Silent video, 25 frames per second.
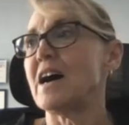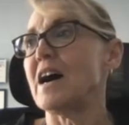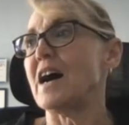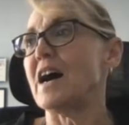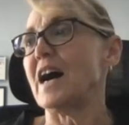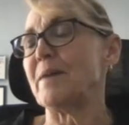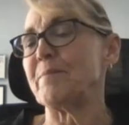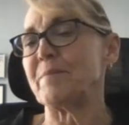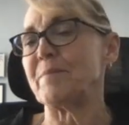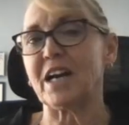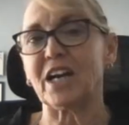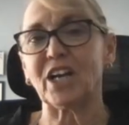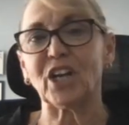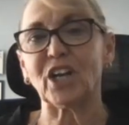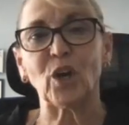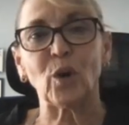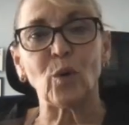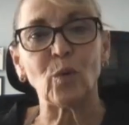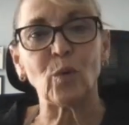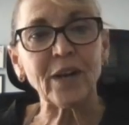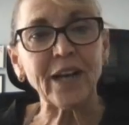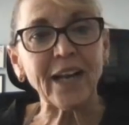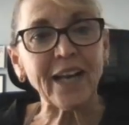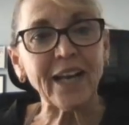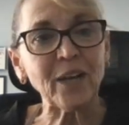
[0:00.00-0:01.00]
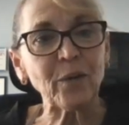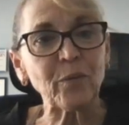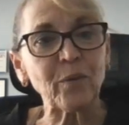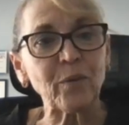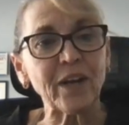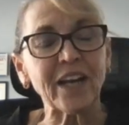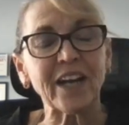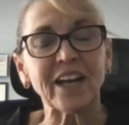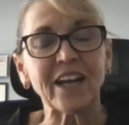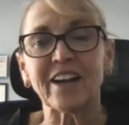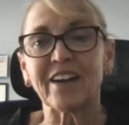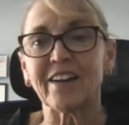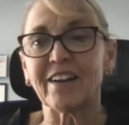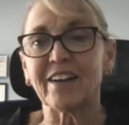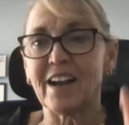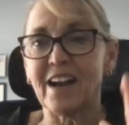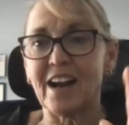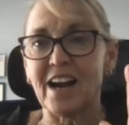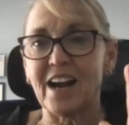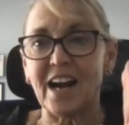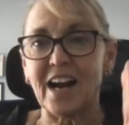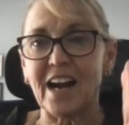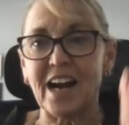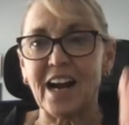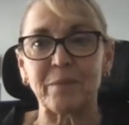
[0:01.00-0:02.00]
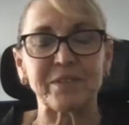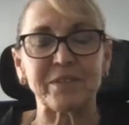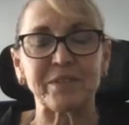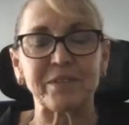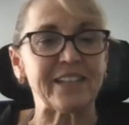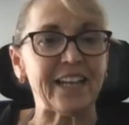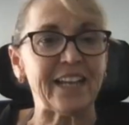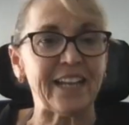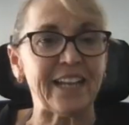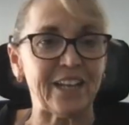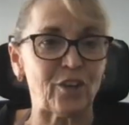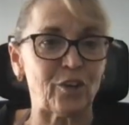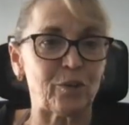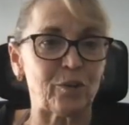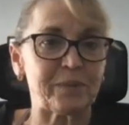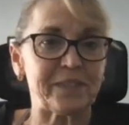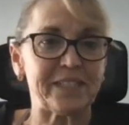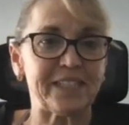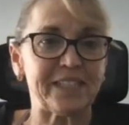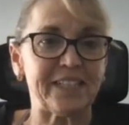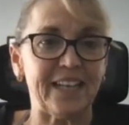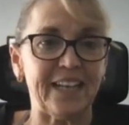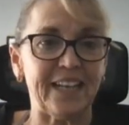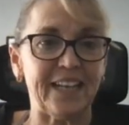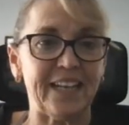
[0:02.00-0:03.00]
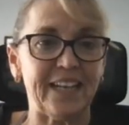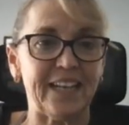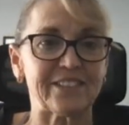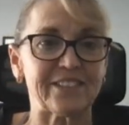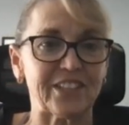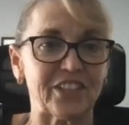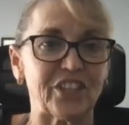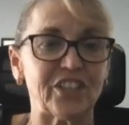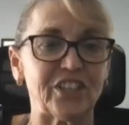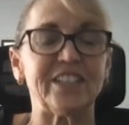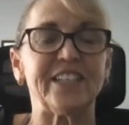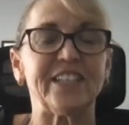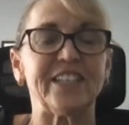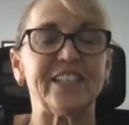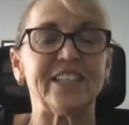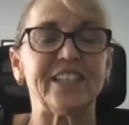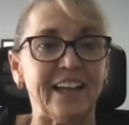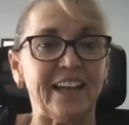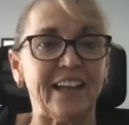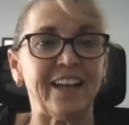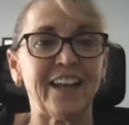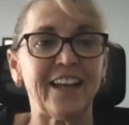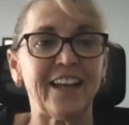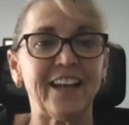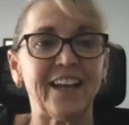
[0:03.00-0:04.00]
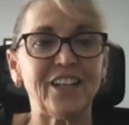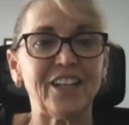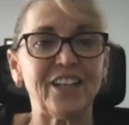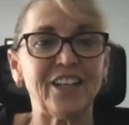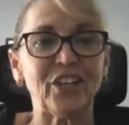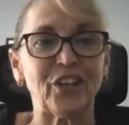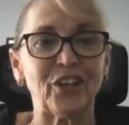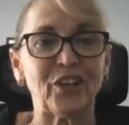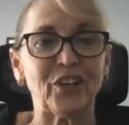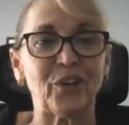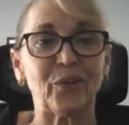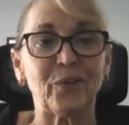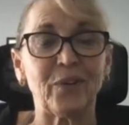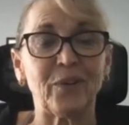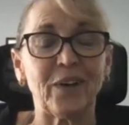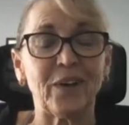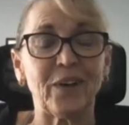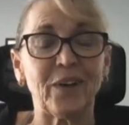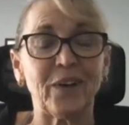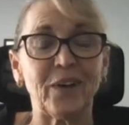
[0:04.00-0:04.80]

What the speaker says: I'm not going anywhere. I'm staying home today. It's a good day, you know.